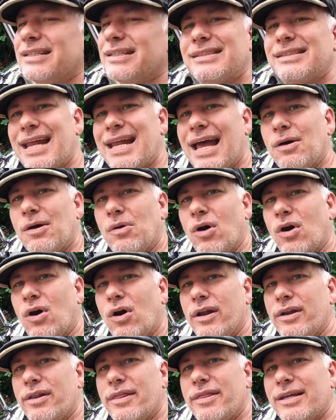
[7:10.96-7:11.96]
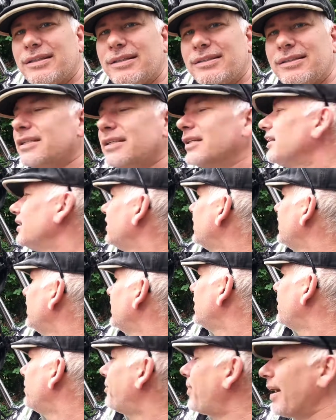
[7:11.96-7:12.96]
is now on this
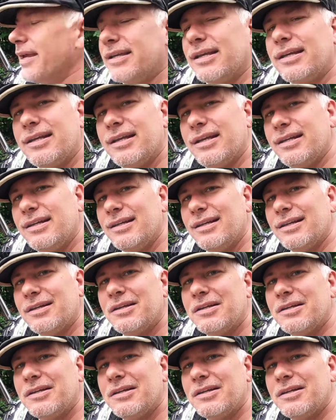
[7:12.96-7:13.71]
bike again.